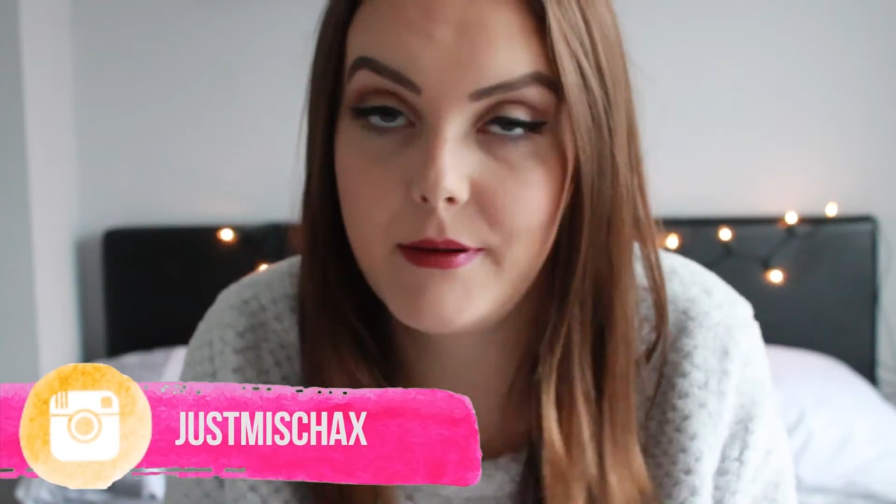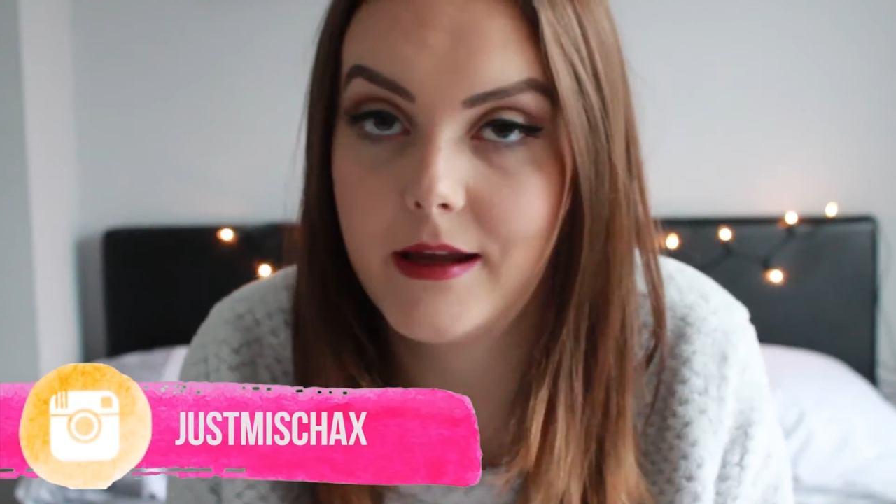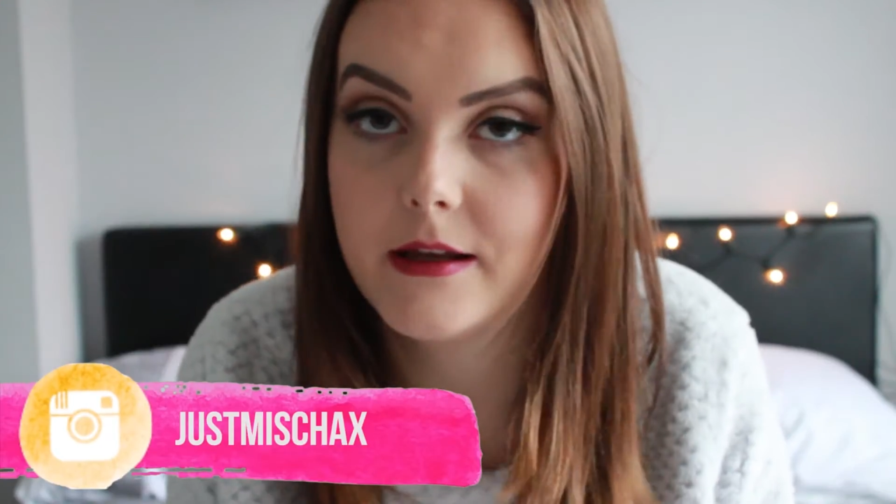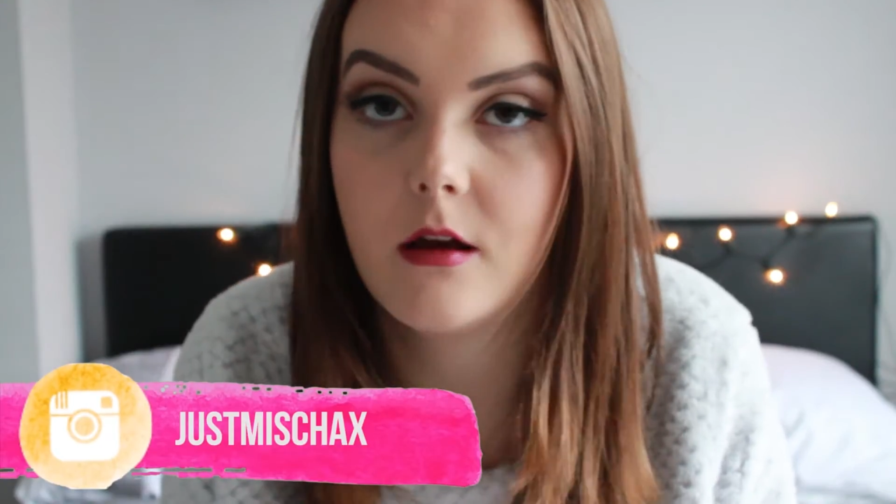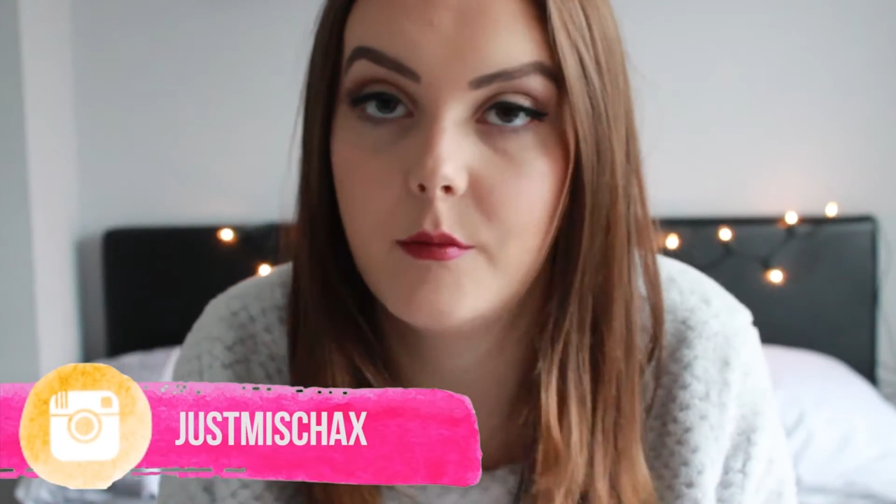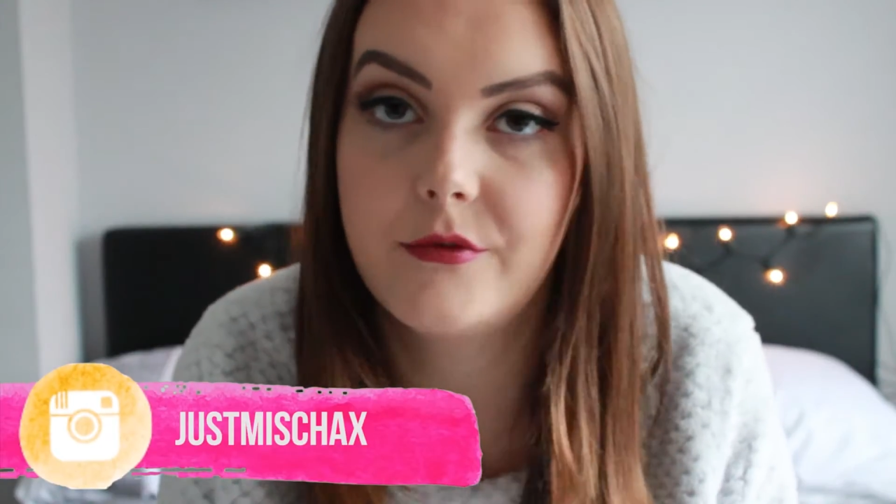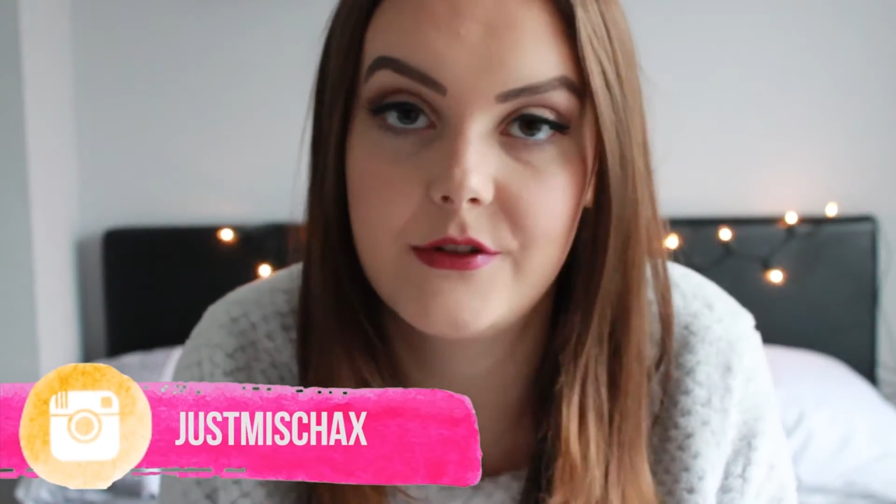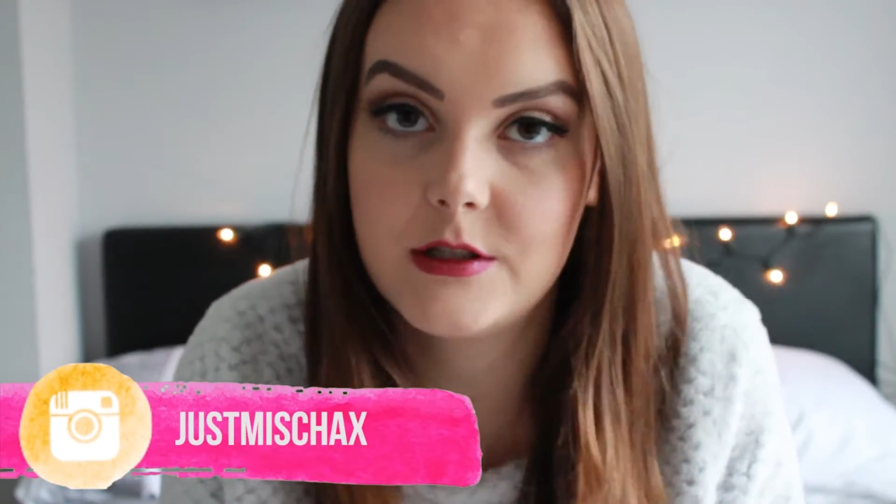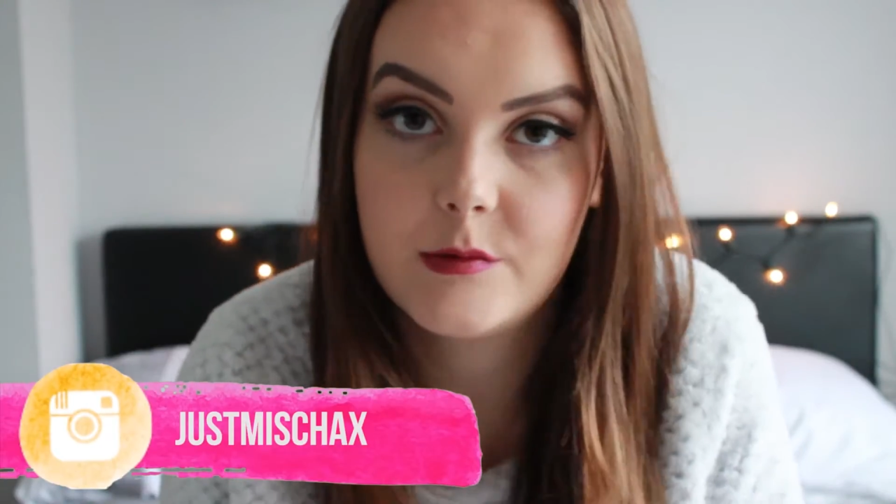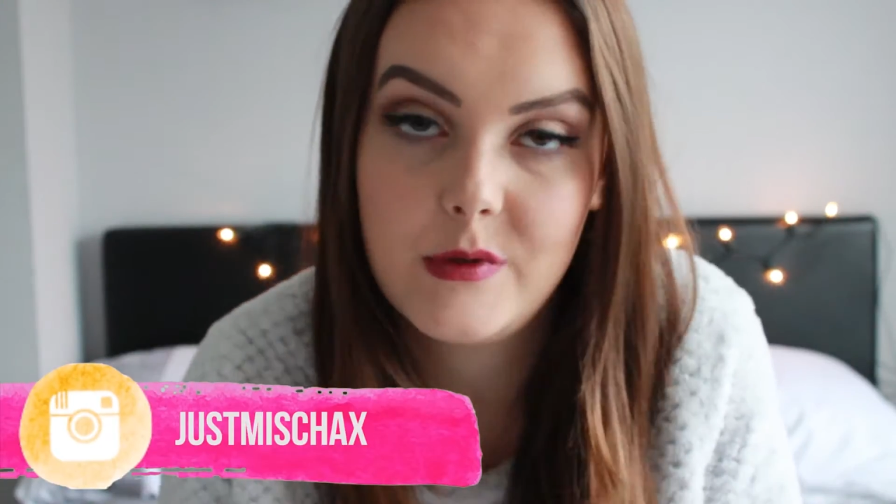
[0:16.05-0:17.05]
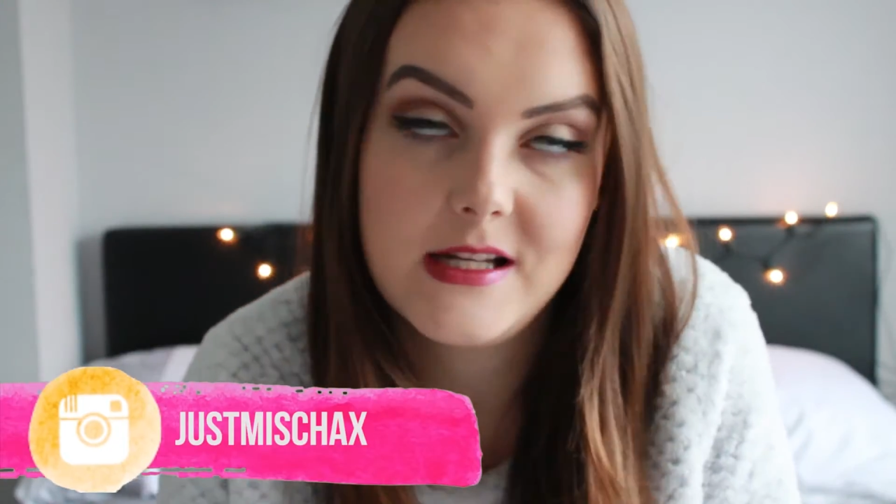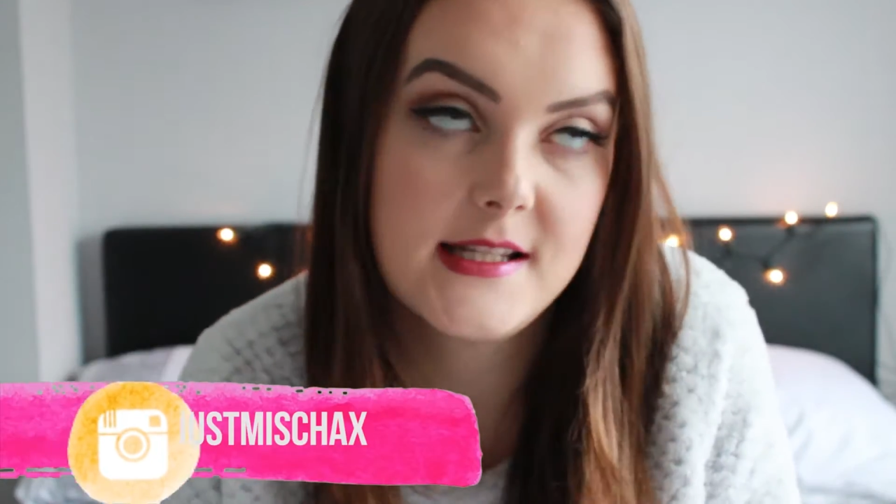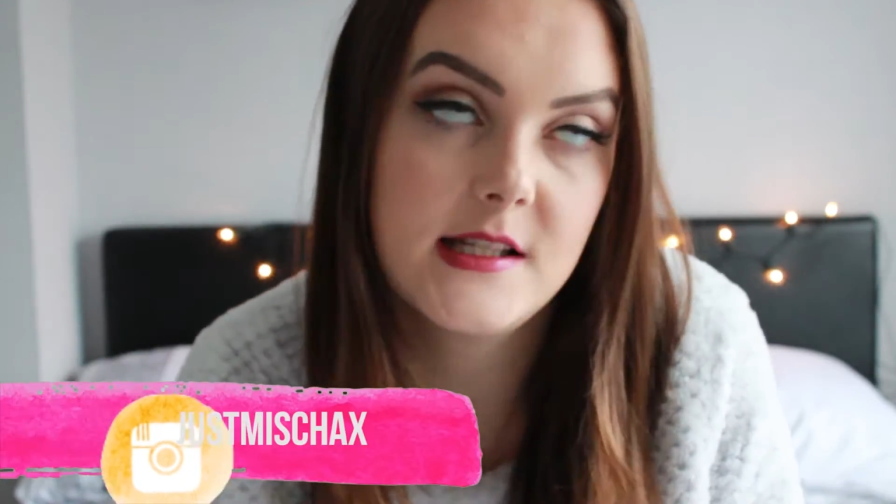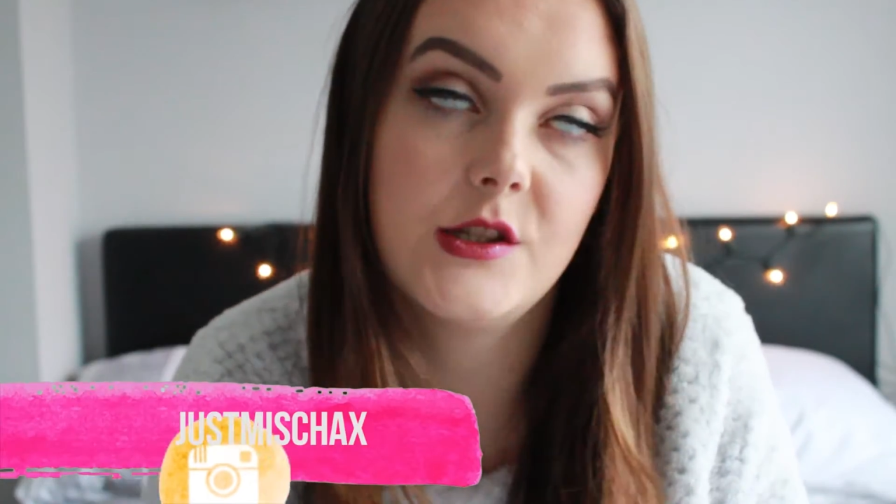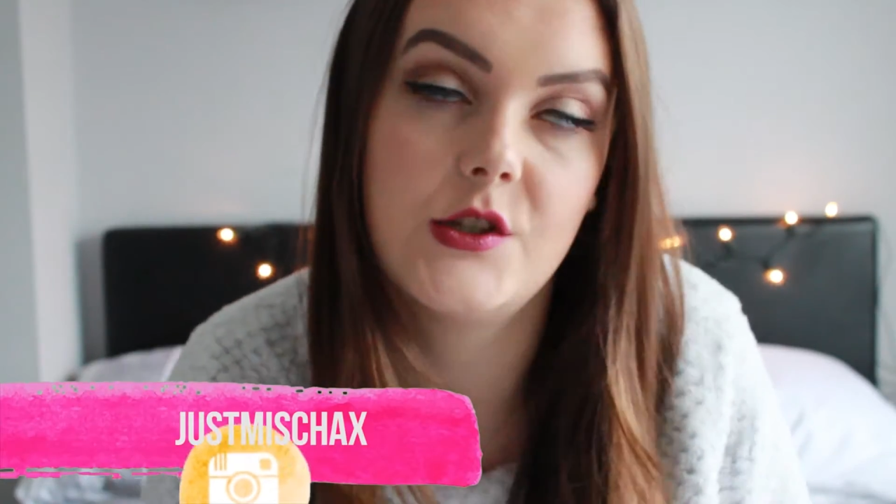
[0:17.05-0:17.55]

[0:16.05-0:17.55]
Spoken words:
playing up for some reason.